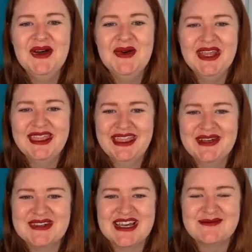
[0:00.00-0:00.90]
with
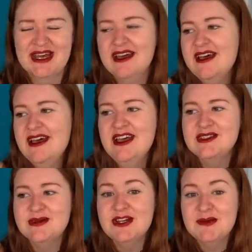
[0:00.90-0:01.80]
them on our back.
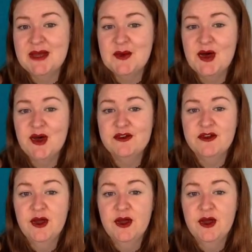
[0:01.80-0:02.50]
So we dropped them off,